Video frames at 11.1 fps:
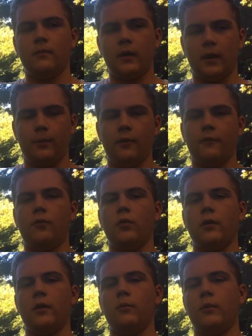like
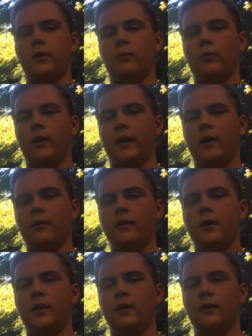before that we went out,
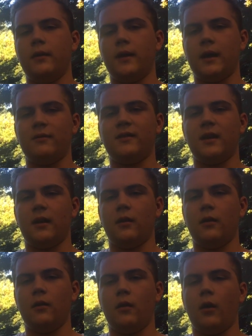they kept saying,
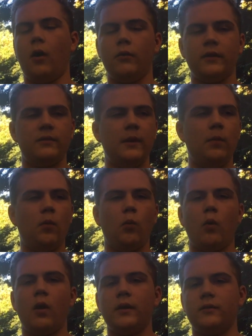"Oh, these people
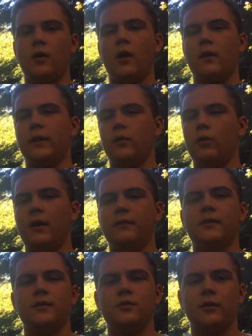want to talk. Like you'll have
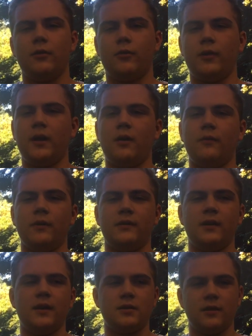such great
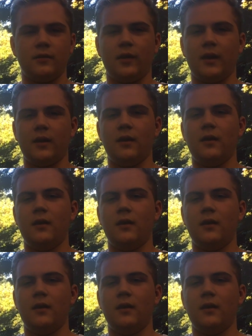conversations. Like